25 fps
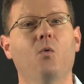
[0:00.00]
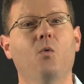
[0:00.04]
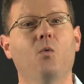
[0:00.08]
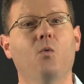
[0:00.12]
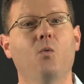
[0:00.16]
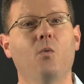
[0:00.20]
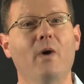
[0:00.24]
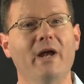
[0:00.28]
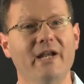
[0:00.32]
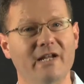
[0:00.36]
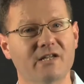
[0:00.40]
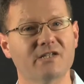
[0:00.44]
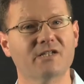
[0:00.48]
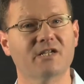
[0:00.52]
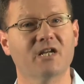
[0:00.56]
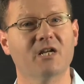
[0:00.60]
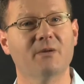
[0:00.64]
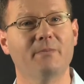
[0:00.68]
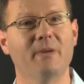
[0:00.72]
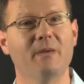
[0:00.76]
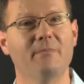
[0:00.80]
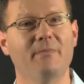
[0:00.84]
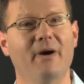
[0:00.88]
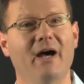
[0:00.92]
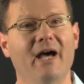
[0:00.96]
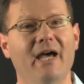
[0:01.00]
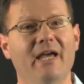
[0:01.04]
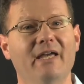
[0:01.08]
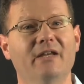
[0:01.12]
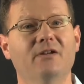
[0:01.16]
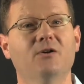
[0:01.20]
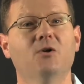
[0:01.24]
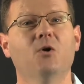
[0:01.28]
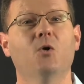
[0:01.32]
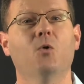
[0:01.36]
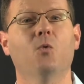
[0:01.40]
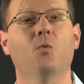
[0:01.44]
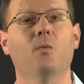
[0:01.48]
when it's going to be
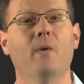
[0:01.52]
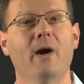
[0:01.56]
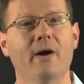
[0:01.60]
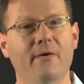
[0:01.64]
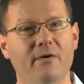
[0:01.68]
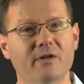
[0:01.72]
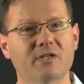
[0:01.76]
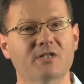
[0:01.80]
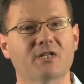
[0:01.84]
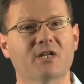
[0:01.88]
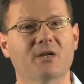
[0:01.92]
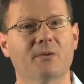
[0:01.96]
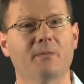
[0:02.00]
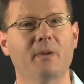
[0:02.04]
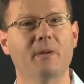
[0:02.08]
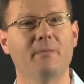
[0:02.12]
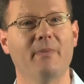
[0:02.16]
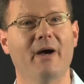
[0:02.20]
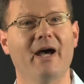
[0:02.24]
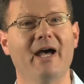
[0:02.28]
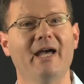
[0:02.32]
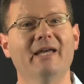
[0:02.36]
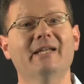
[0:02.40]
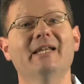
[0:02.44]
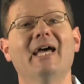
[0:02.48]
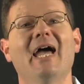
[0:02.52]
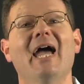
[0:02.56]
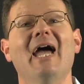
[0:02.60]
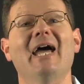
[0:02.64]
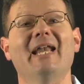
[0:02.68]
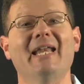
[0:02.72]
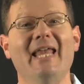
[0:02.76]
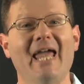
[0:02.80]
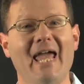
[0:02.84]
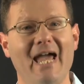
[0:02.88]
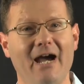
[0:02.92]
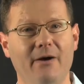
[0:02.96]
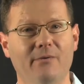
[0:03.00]
paid, where it's going to be paid
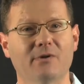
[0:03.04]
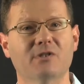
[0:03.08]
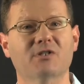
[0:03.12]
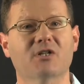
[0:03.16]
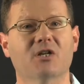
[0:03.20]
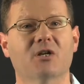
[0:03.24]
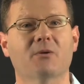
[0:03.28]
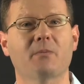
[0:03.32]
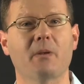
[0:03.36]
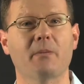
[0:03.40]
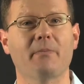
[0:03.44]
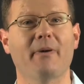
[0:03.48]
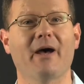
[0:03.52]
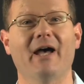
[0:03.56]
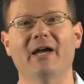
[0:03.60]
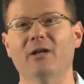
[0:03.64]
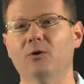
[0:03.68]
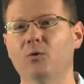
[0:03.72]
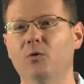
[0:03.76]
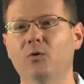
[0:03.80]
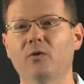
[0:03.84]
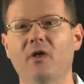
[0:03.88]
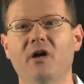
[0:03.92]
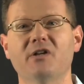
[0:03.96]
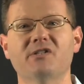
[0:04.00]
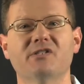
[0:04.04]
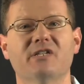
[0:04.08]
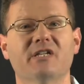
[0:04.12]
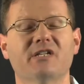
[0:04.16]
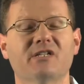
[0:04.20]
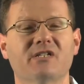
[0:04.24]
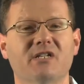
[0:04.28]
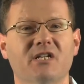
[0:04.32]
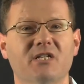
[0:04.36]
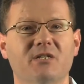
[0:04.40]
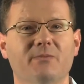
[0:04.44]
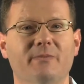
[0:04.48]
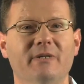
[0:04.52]
and how it's going to be paid. All those
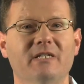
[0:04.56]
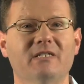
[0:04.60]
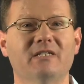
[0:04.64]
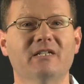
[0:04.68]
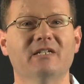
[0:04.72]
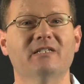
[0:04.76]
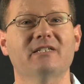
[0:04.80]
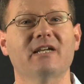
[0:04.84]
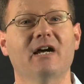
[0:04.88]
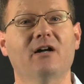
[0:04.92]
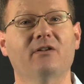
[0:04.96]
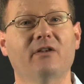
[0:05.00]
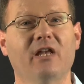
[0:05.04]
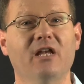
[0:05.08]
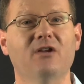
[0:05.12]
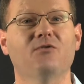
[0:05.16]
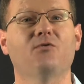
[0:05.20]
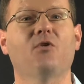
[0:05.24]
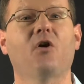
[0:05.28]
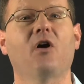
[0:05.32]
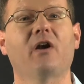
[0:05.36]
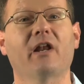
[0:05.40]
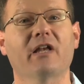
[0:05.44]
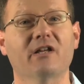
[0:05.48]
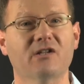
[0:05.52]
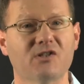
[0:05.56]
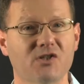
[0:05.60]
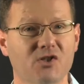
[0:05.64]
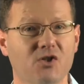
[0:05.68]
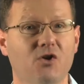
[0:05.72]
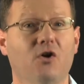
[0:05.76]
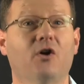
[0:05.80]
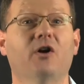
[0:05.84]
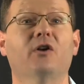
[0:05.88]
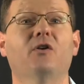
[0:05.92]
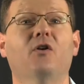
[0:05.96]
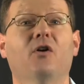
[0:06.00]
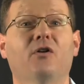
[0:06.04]
things need to be detailed in writing and
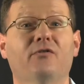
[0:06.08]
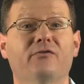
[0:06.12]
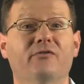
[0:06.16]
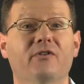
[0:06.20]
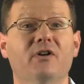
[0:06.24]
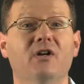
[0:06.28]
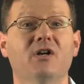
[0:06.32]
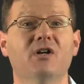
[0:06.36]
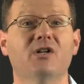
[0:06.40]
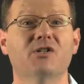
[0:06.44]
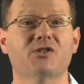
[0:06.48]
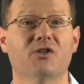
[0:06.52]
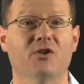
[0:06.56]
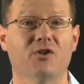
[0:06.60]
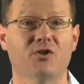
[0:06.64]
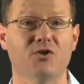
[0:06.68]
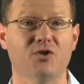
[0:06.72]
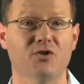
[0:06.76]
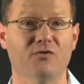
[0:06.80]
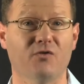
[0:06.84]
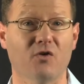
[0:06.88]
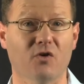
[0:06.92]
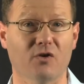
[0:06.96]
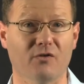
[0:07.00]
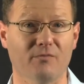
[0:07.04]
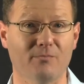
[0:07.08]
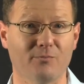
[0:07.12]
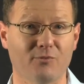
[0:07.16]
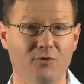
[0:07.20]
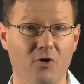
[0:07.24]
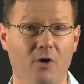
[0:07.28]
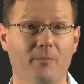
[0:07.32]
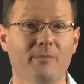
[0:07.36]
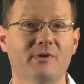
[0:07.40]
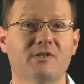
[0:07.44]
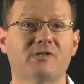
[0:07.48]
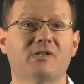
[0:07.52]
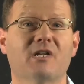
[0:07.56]
signed off so that you've got a
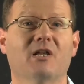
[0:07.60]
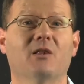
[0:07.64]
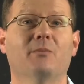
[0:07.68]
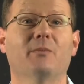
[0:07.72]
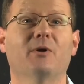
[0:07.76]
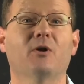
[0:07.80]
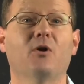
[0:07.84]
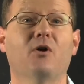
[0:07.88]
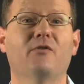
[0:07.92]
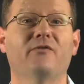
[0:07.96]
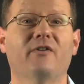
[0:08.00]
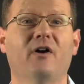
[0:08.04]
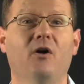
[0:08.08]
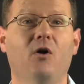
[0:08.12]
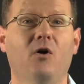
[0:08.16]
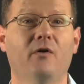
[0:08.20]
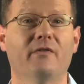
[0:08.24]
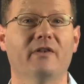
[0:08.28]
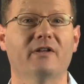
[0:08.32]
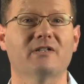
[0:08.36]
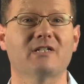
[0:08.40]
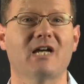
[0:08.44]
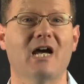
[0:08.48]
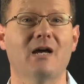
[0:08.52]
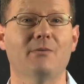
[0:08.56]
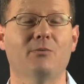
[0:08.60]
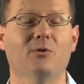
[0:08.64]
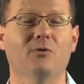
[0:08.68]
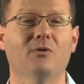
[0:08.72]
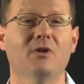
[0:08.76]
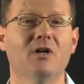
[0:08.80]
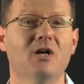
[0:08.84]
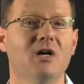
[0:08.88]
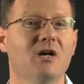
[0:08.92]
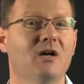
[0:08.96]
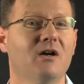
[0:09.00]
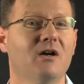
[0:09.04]
proper settlement offer on the table.